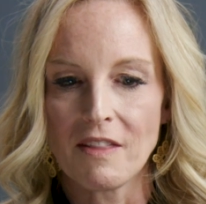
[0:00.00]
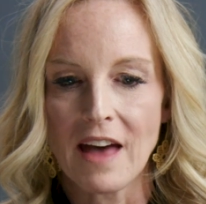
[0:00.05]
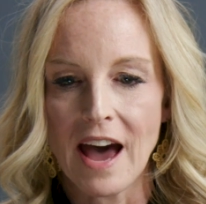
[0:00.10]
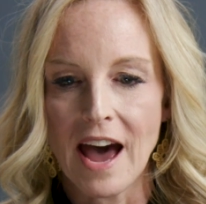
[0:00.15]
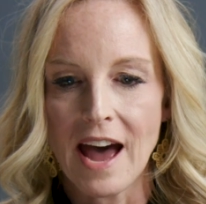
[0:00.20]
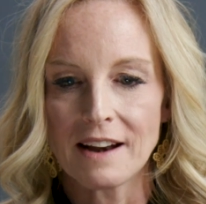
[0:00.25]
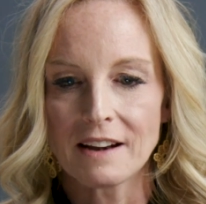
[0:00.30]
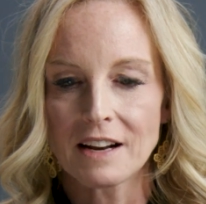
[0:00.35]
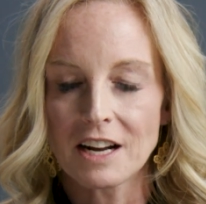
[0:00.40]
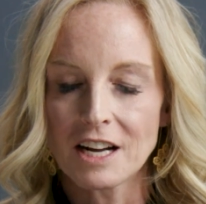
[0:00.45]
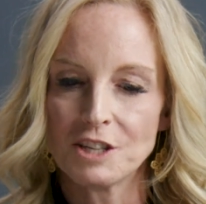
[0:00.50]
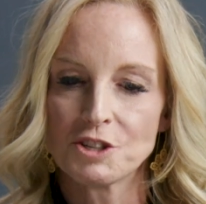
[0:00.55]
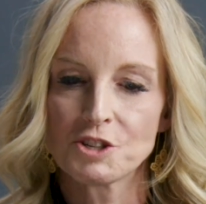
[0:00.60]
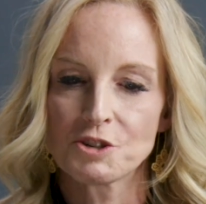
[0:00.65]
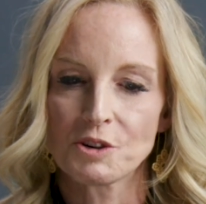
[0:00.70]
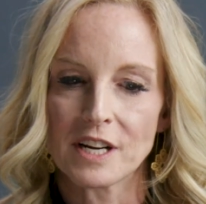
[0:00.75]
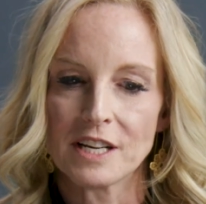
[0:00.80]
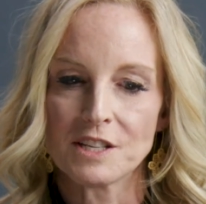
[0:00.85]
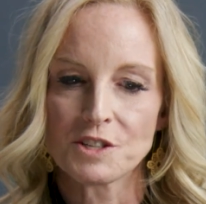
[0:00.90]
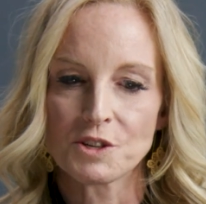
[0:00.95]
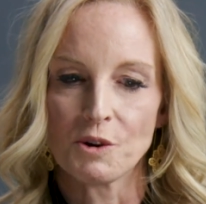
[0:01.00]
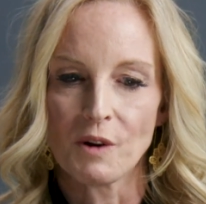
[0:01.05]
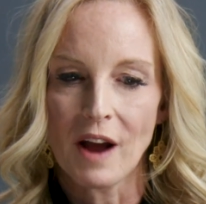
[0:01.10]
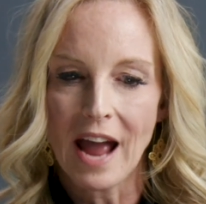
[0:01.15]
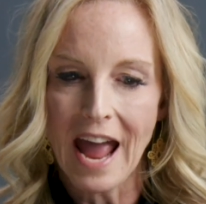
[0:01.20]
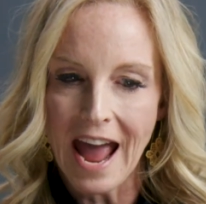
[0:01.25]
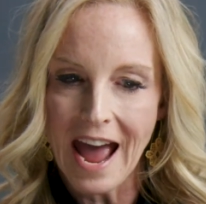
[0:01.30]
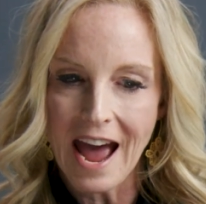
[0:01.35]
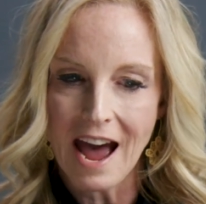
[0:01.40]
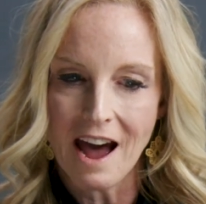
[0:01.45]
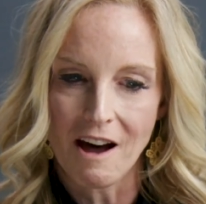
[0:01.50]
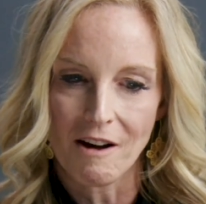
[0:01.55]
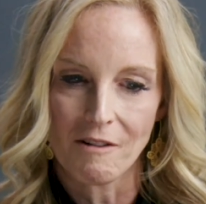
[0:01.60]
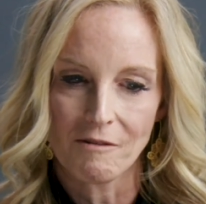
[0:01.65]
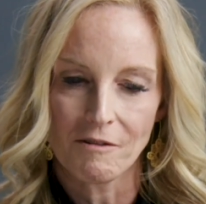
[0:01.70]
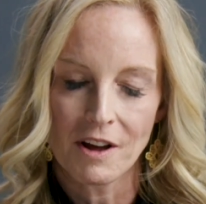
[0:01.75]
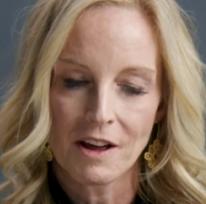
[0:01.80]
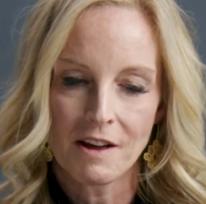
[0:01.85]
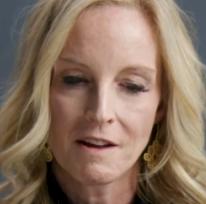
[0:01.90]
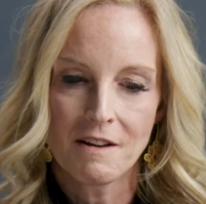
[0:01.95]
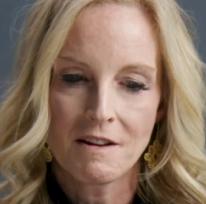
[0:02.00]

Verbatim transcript: that countries who have